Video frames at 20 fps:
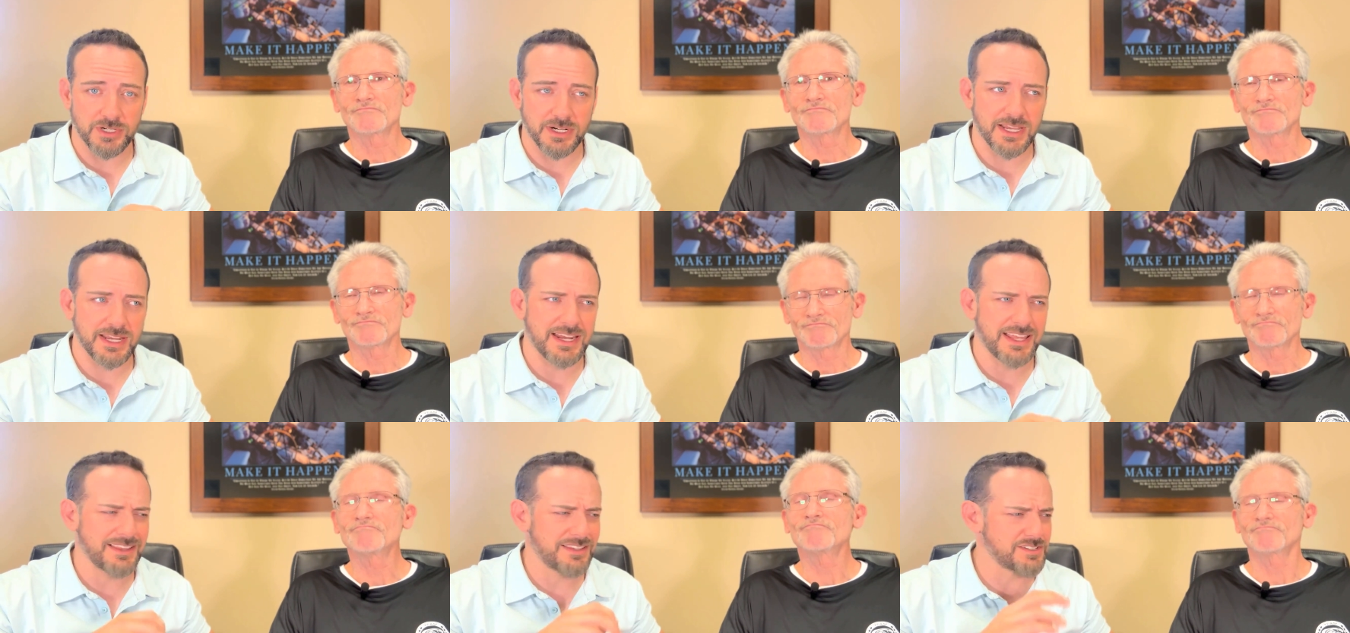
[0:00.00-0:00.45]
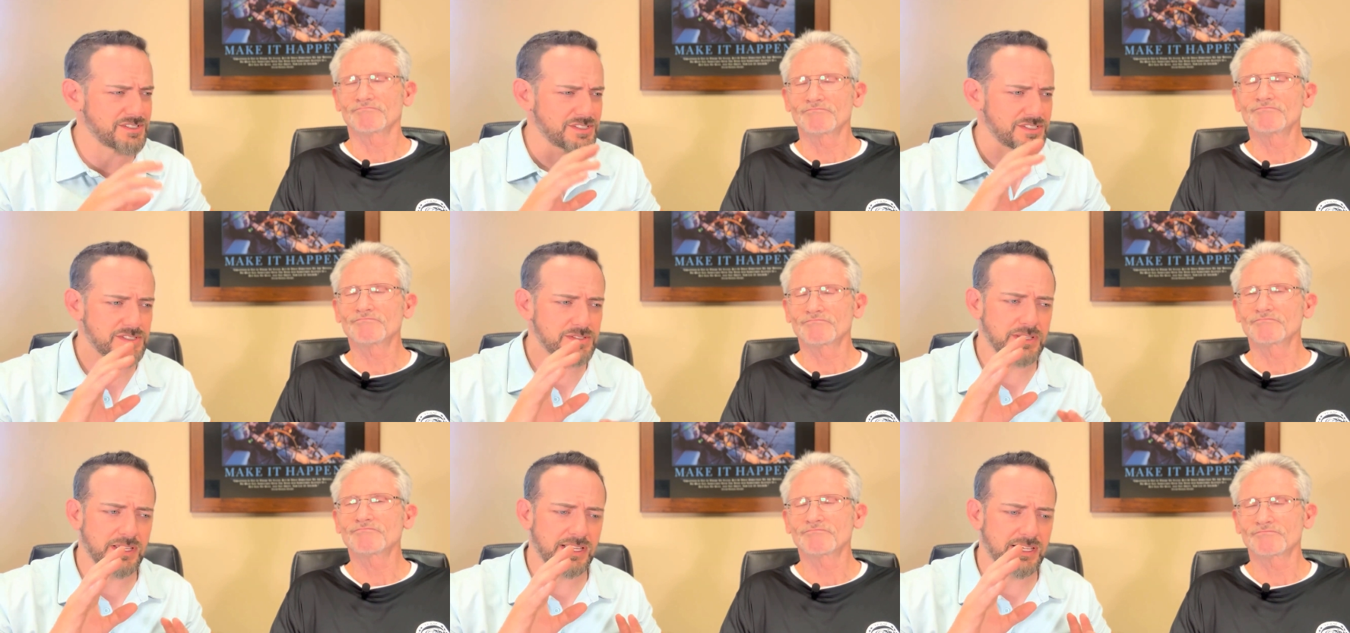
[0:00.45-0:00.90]
Speaker 1: And
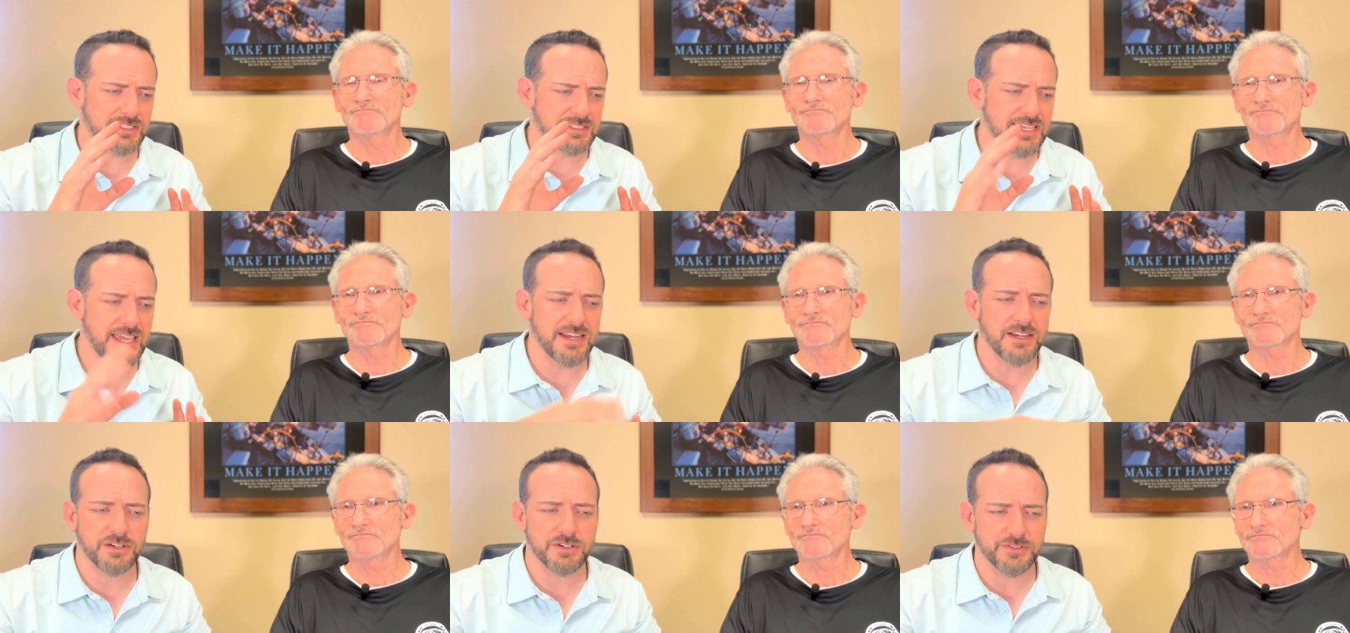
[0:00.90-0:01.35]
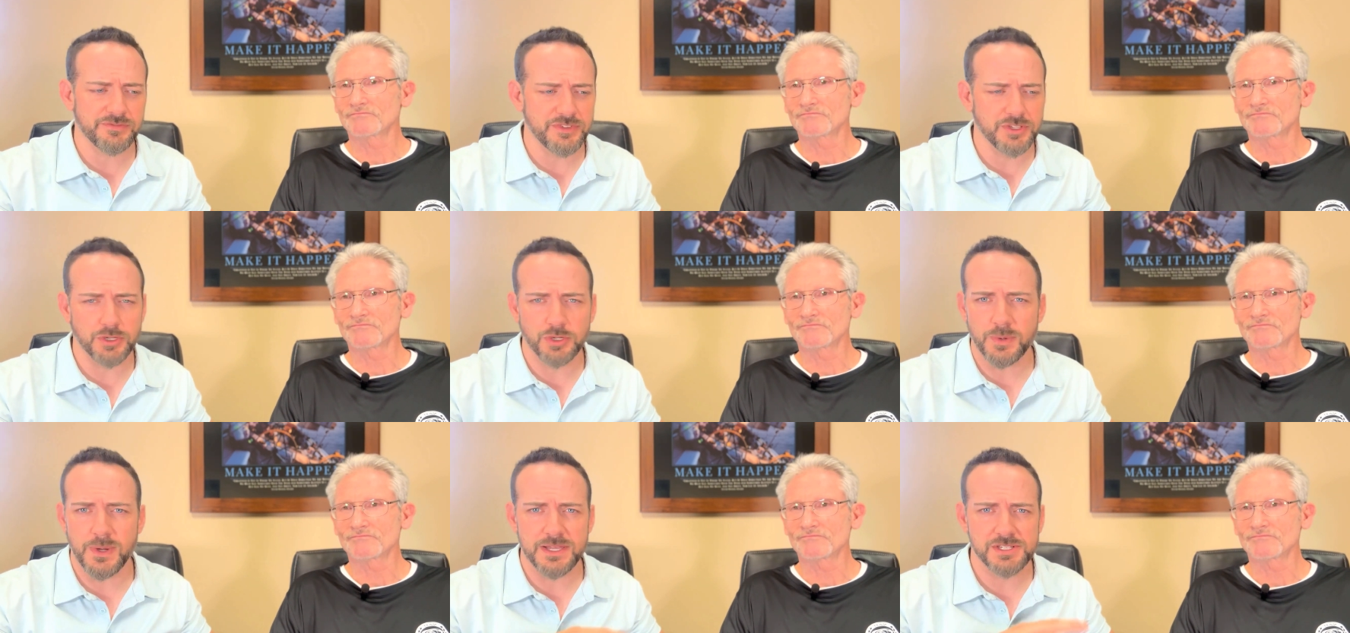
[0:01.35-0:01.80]
there's uh, 10 interview
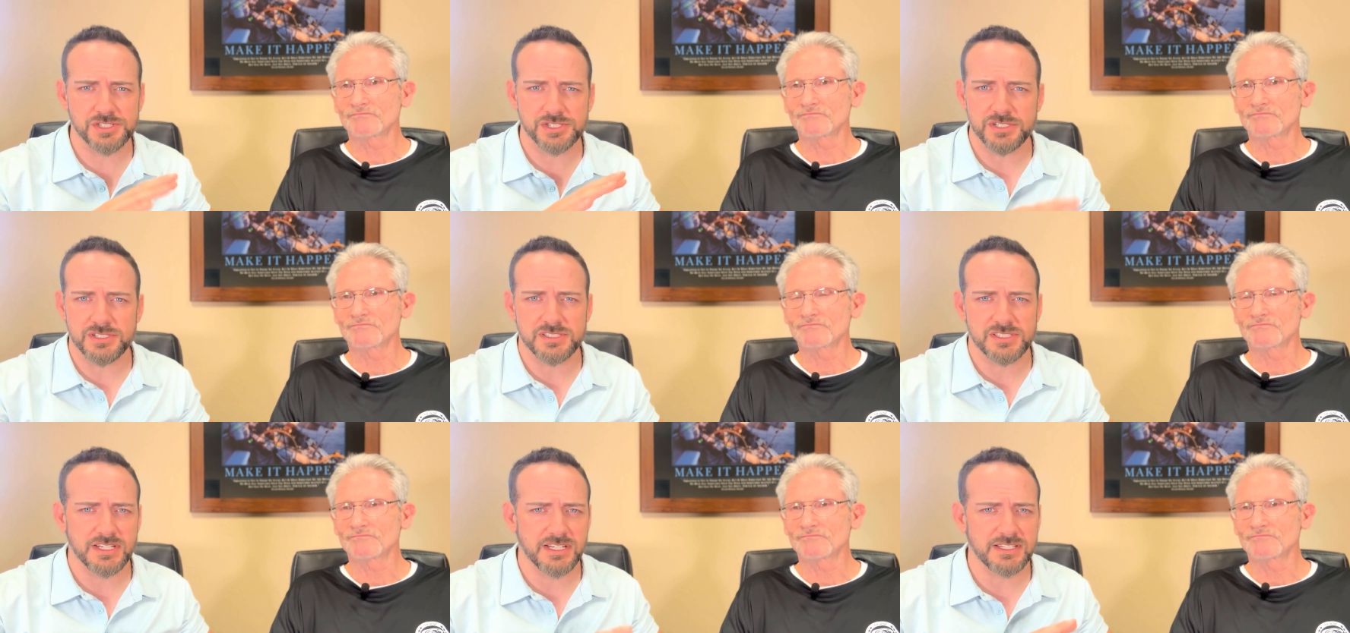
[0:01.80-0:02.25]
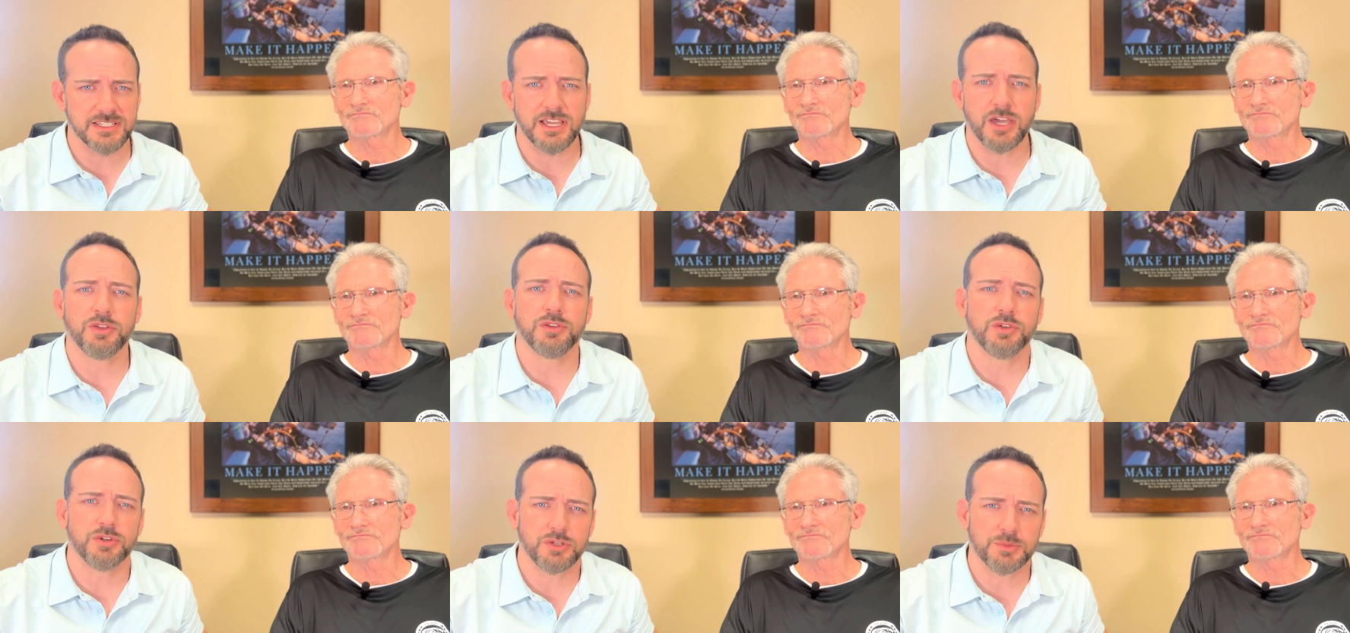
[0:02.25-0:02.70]
questions and a
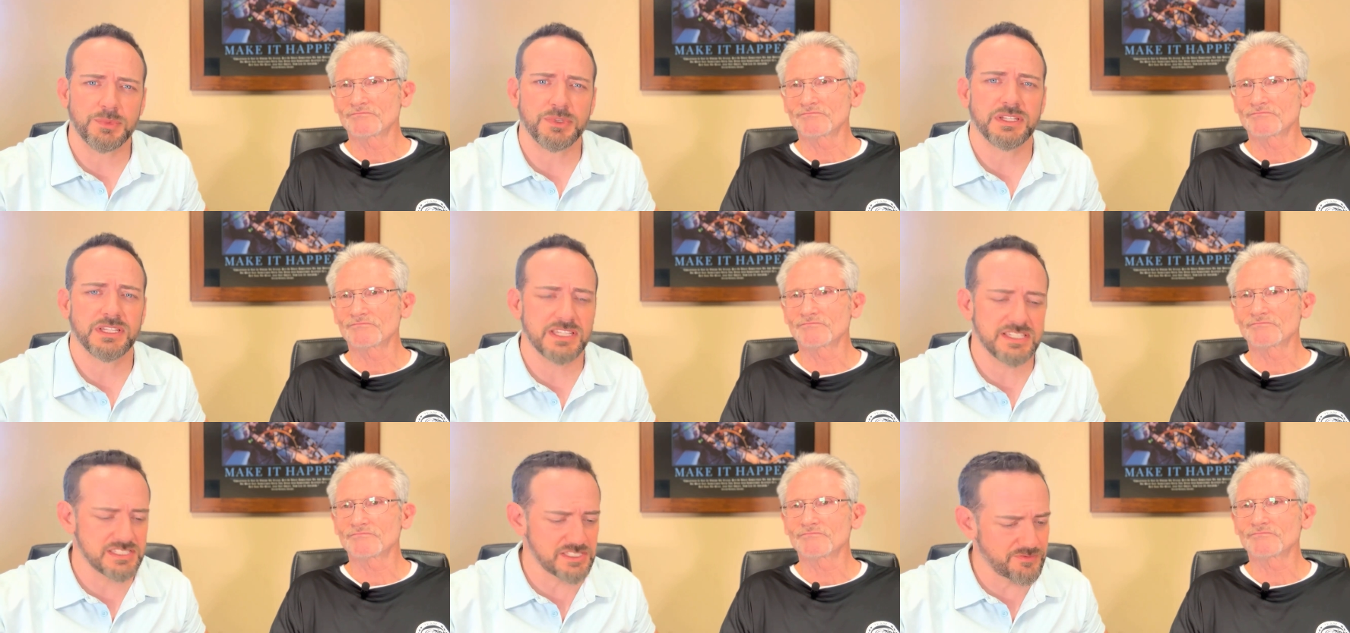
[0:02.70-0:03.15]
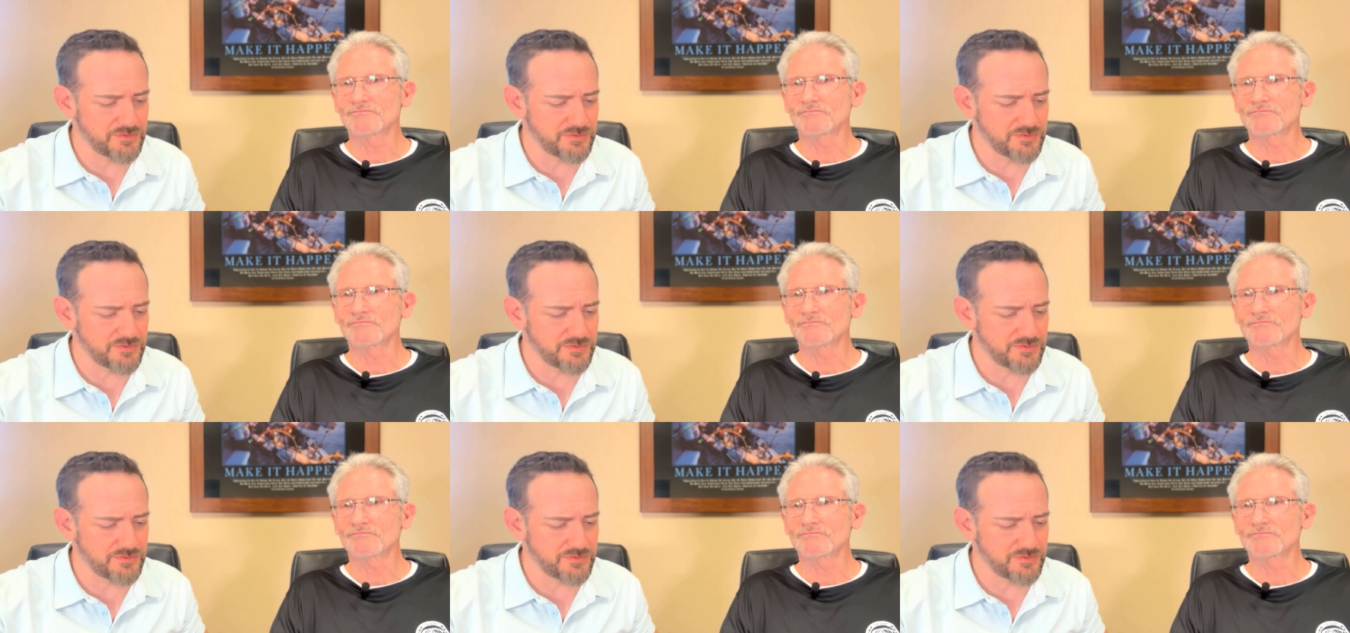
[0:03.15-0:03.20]
downloadable list